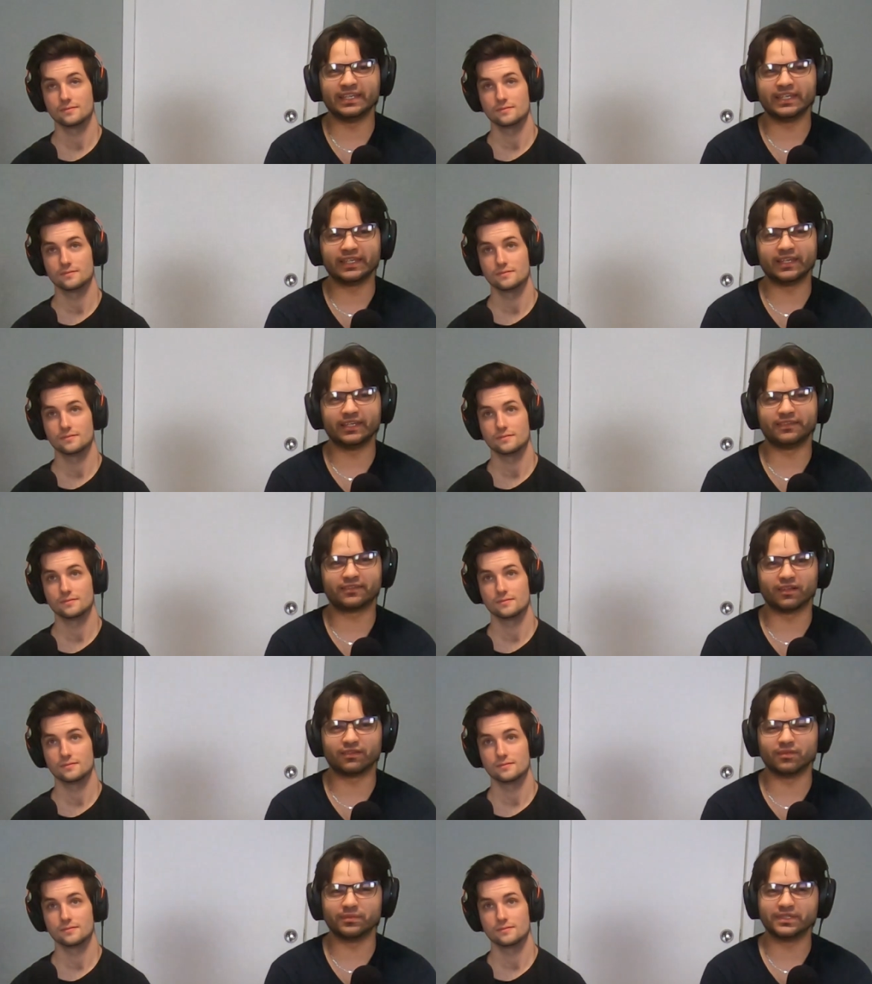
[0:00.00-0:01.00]
Speaker 1: didn't get his
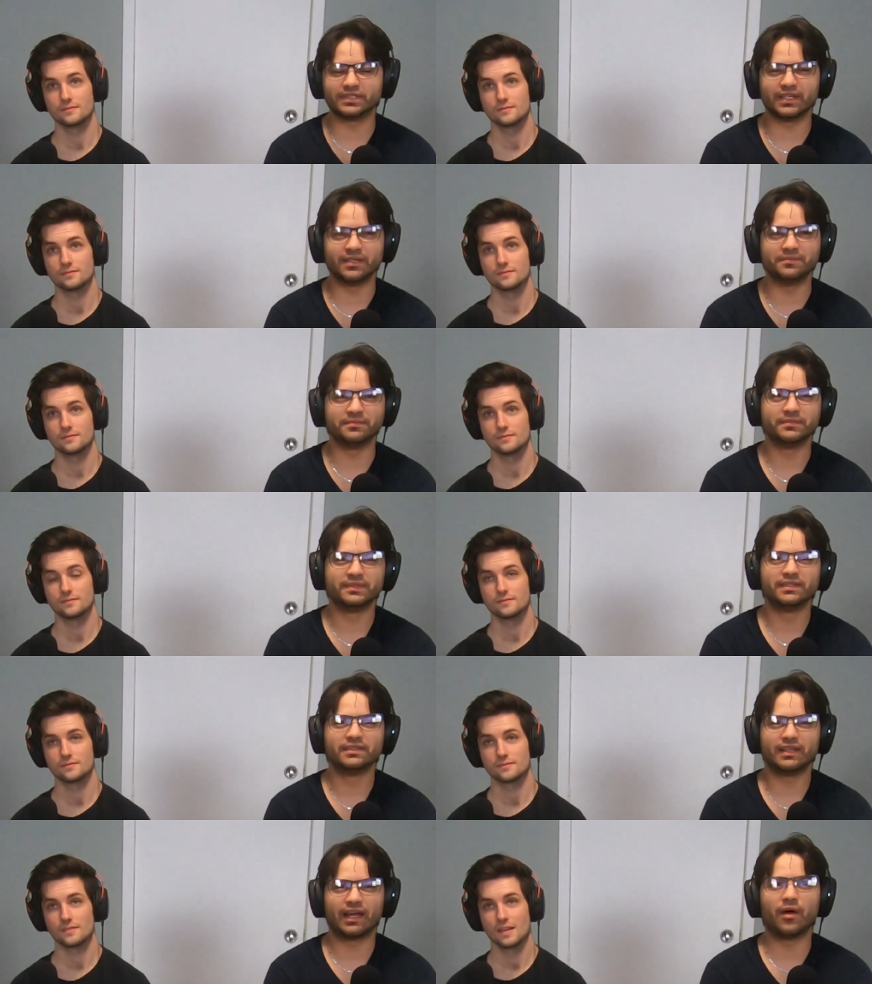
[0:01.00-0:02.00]
costume in time.
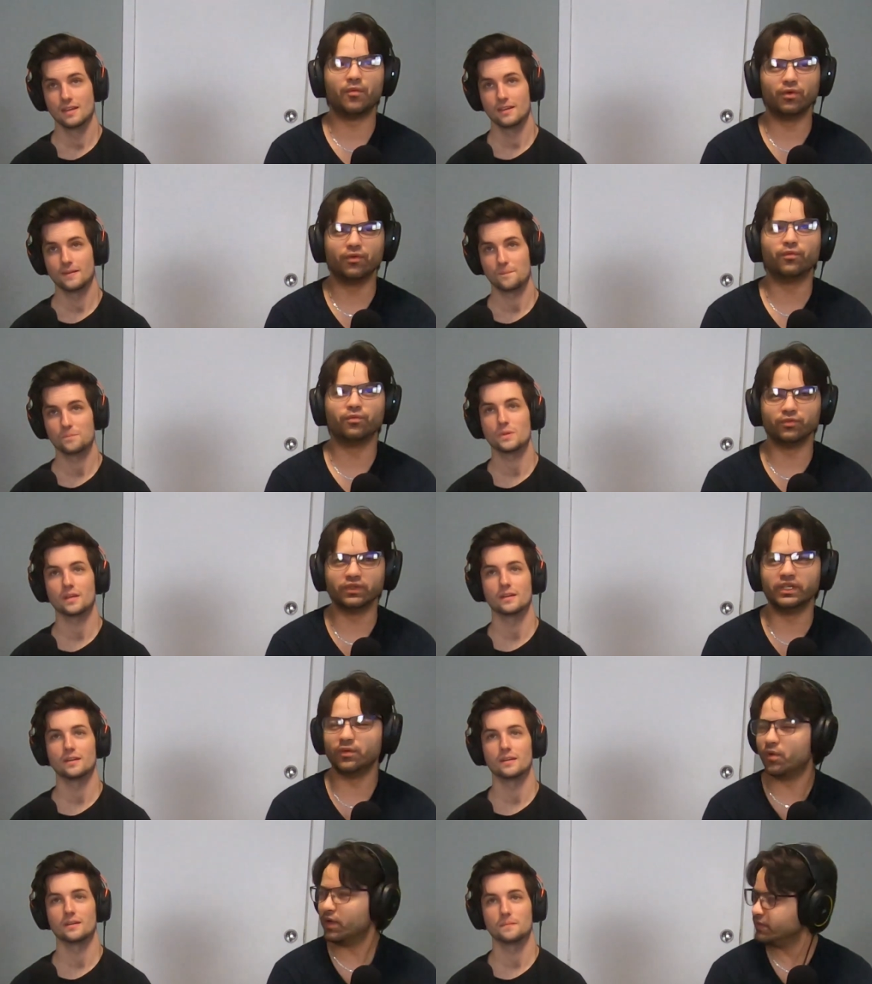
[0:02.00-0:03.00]
Like I would have
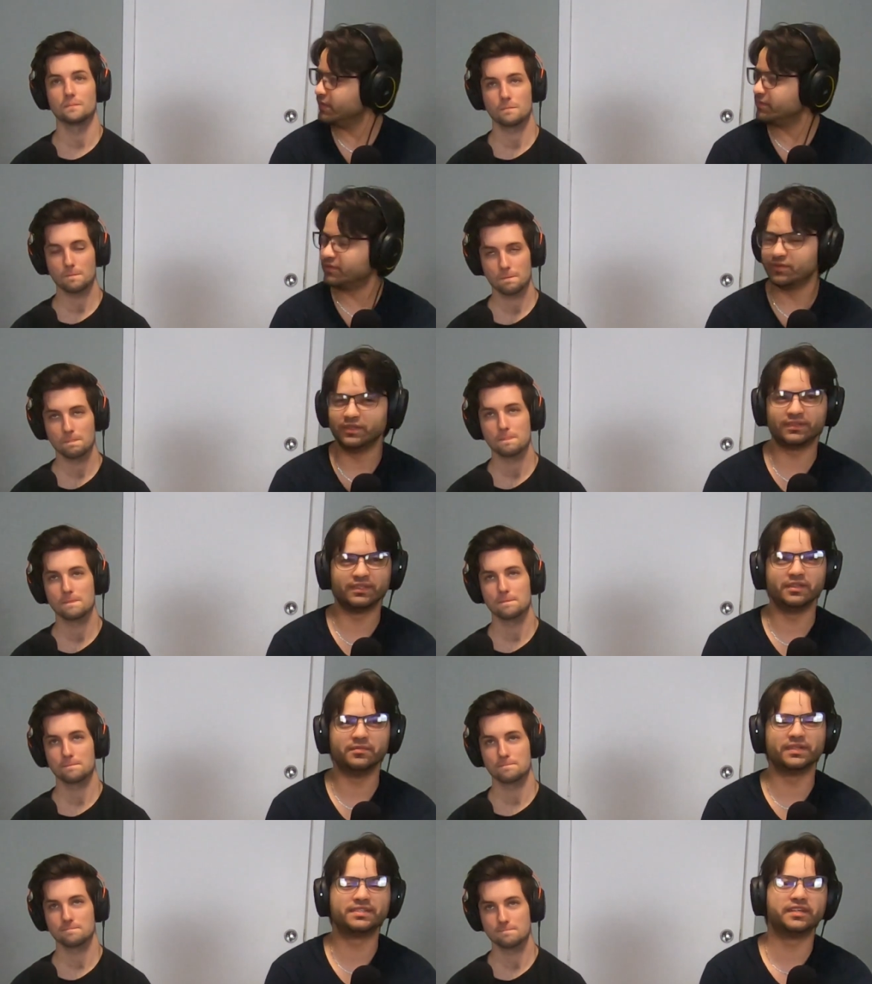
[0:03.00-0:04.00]
really yeah. wanted to
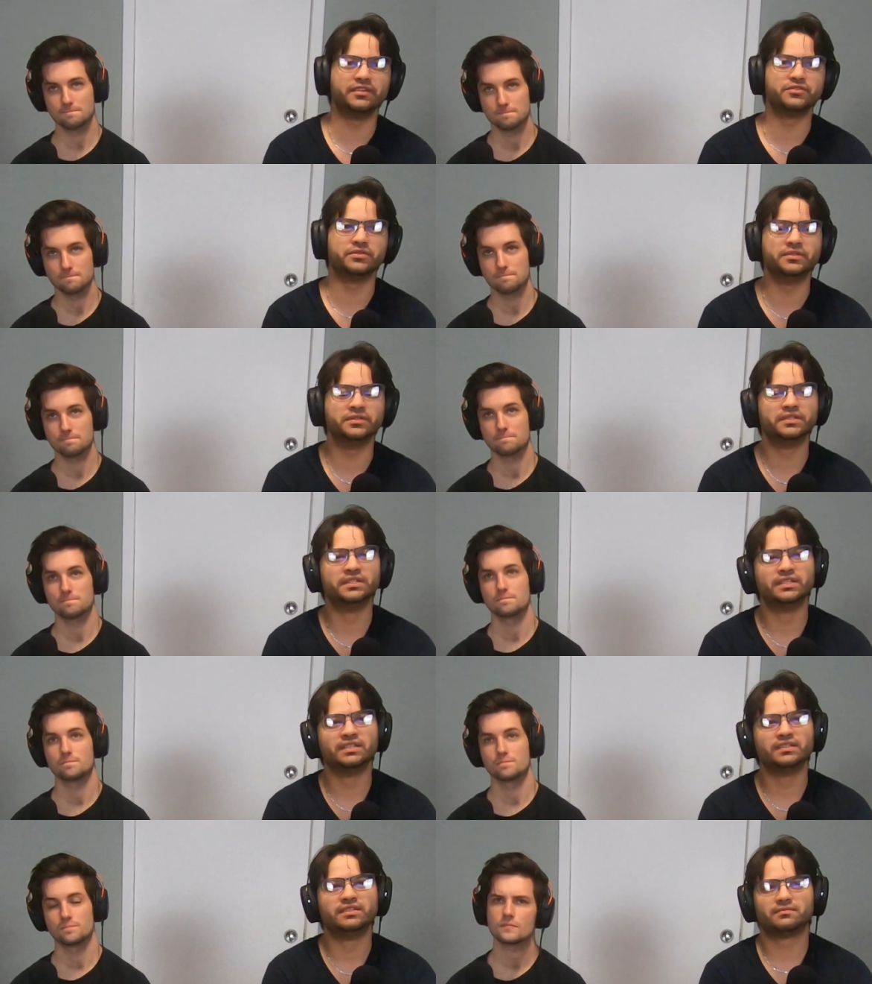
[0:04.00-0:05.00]
see him as Tanjiro.
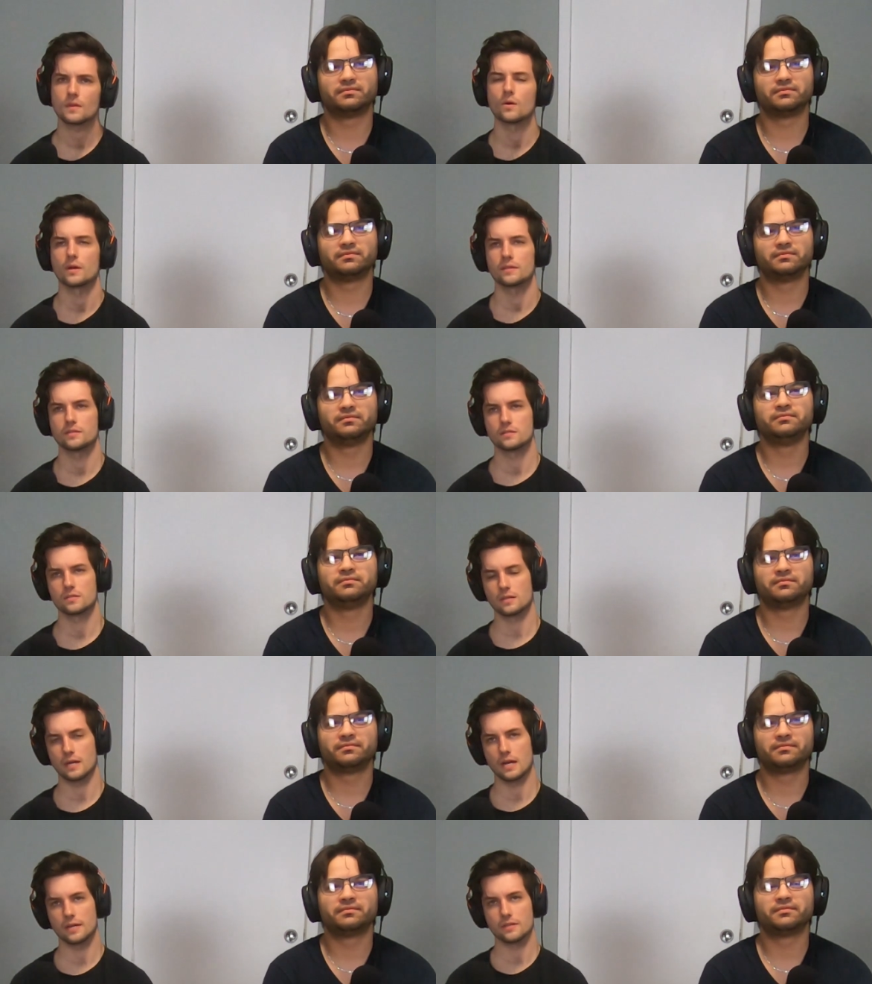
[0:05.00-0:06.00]
Speaker 2: All right, this is
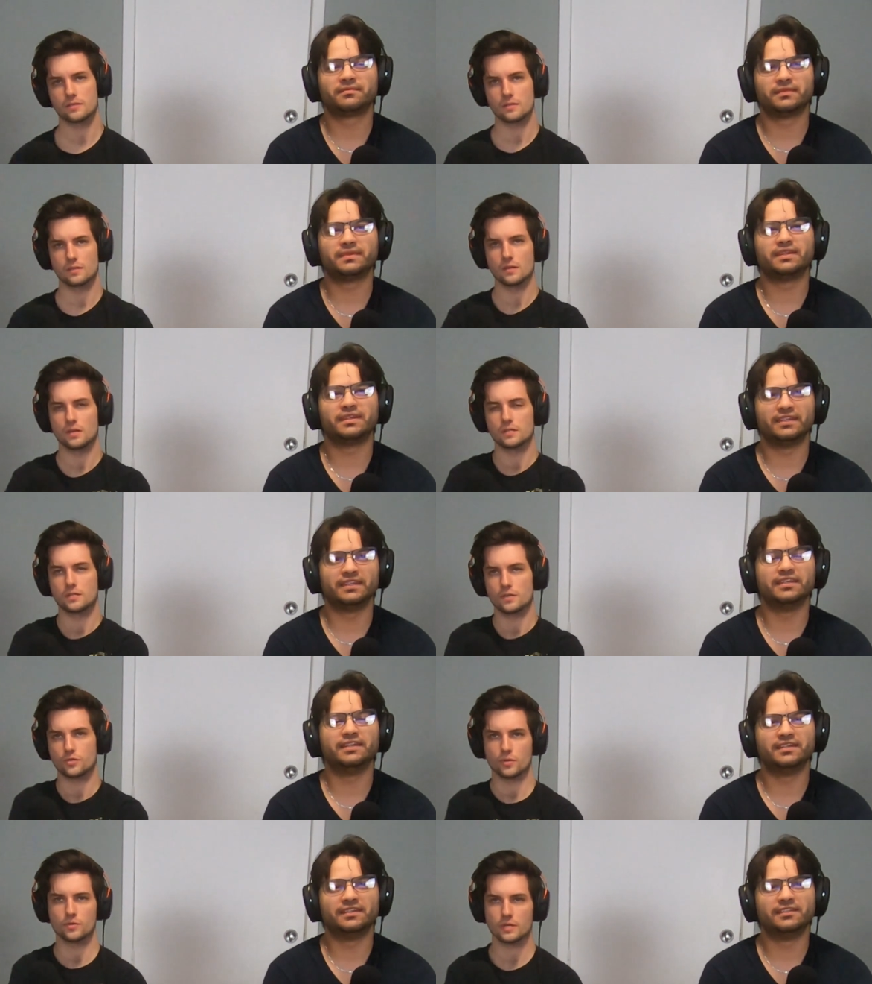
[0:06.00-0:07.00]
the guy that's in uh,
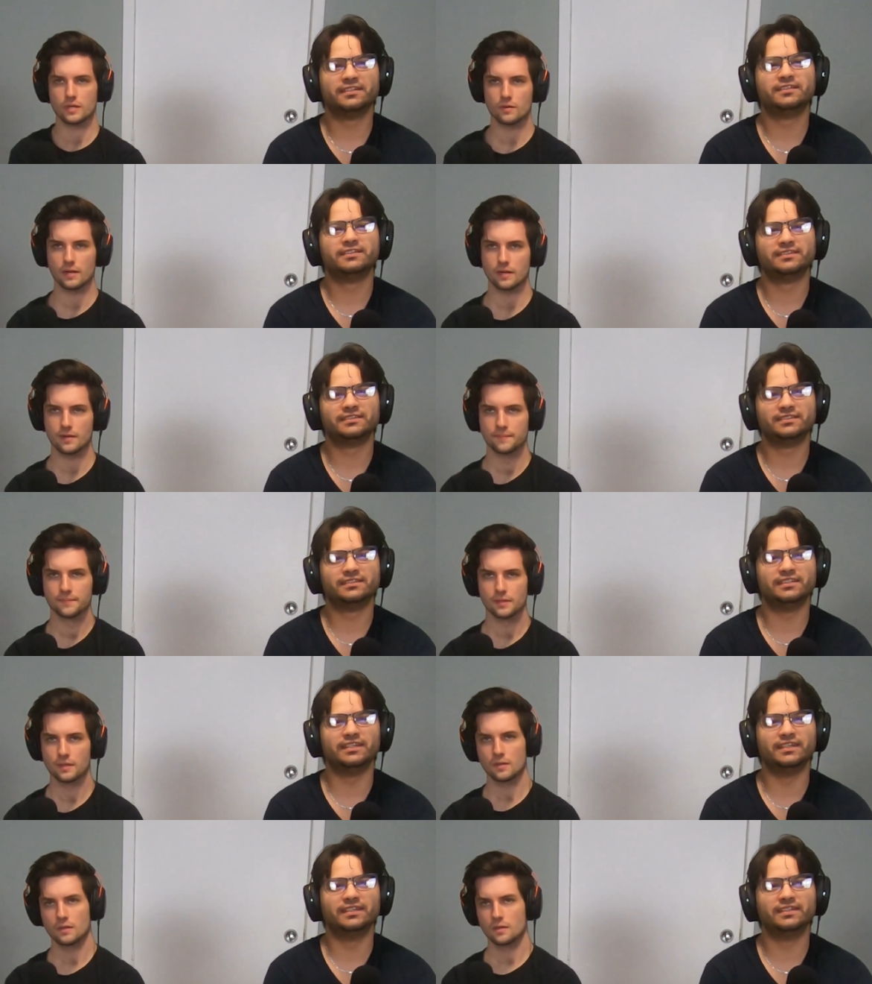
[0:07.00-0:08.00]
Tanjiro's yeah. head right now.
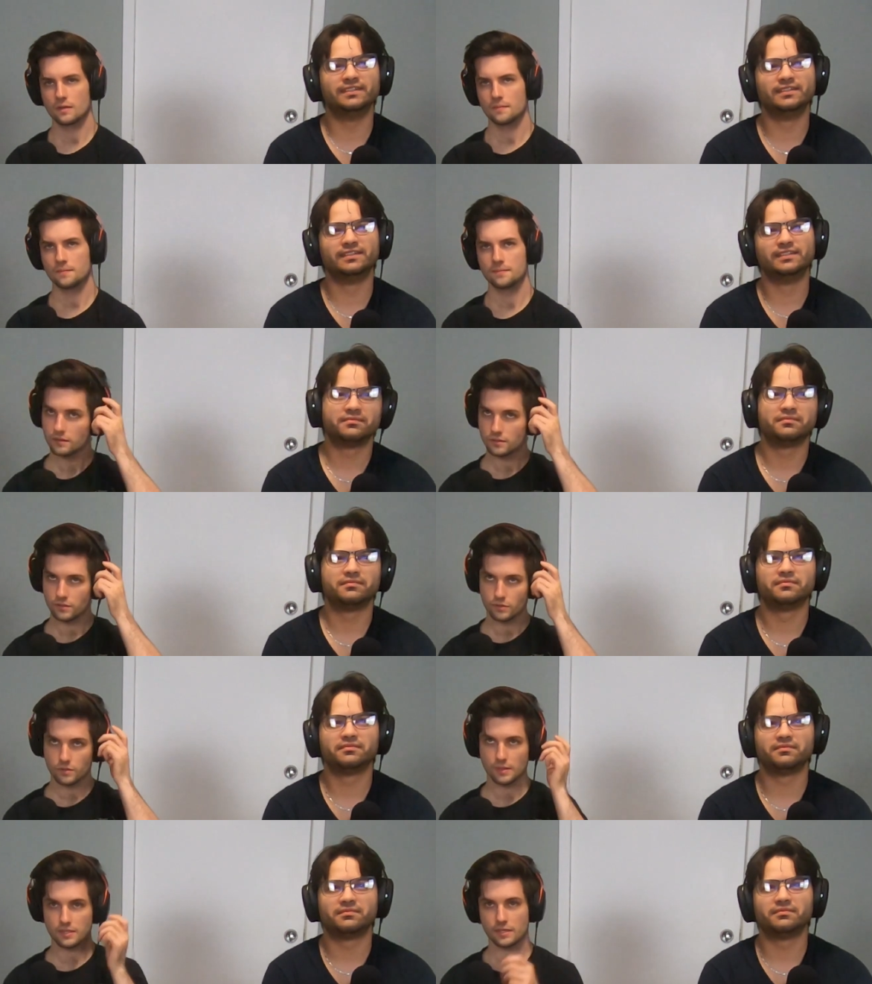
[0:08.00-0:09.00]
Yeah. This
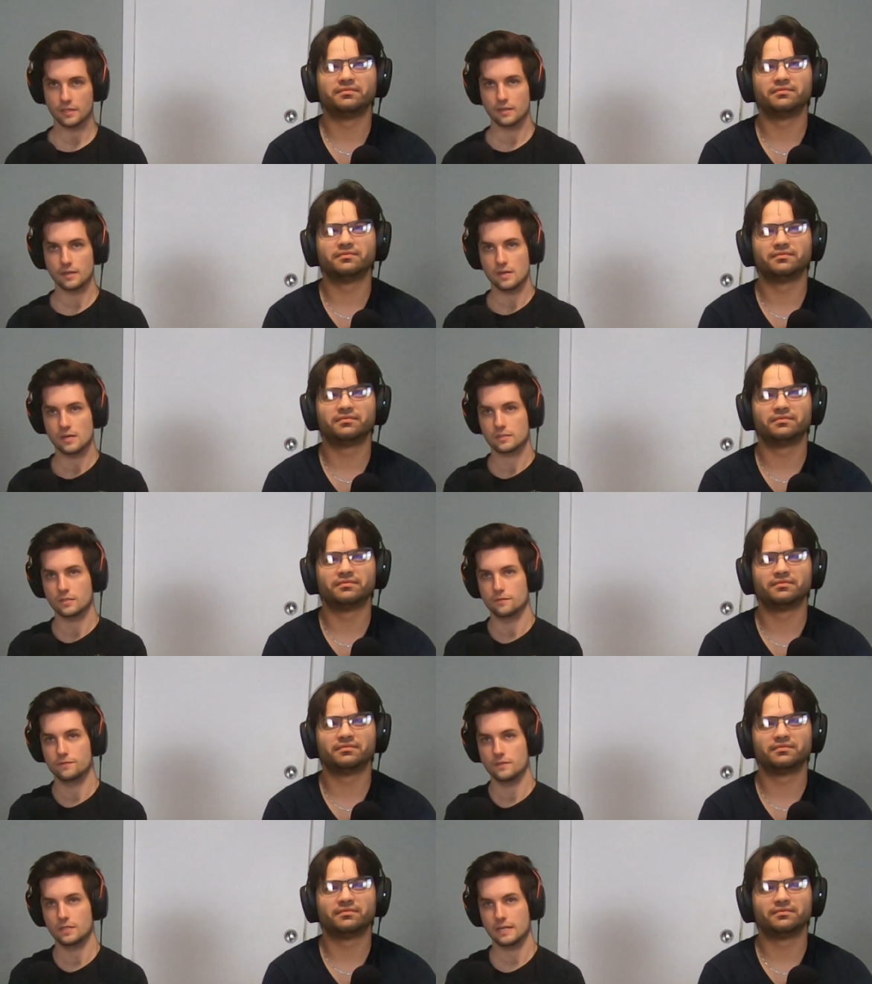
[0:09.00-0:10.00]
dude's about to get knocked the
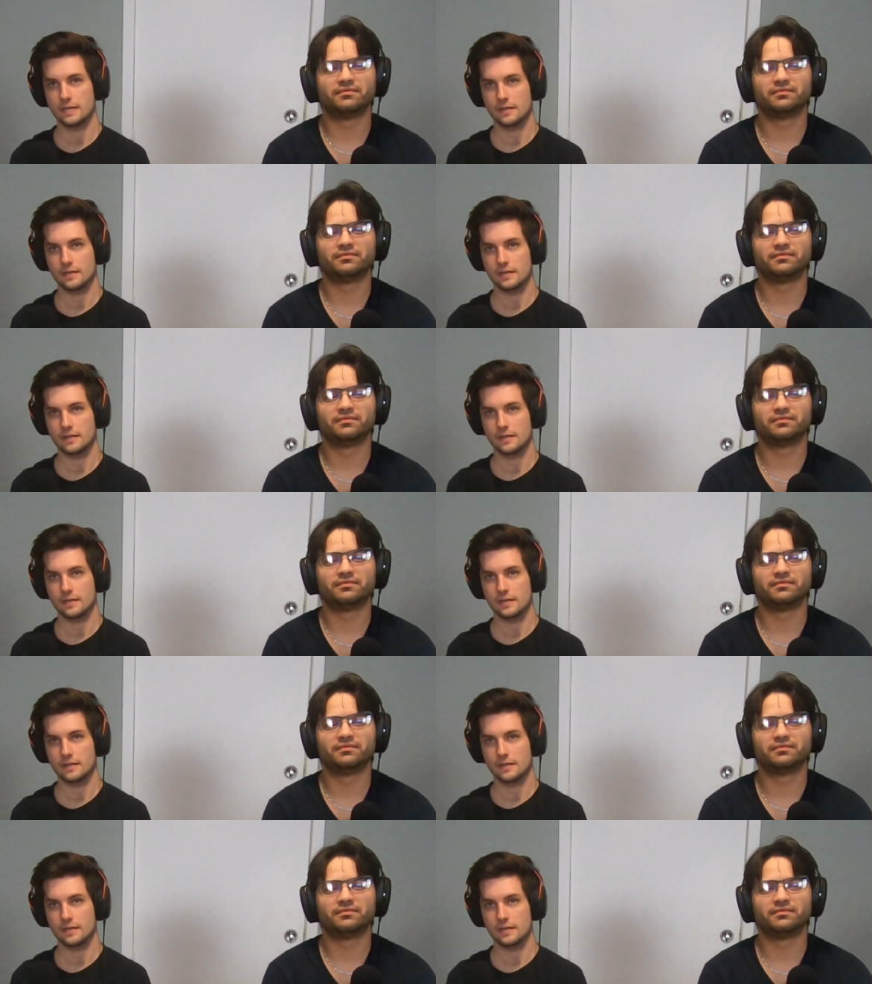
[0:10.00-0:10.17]
fuck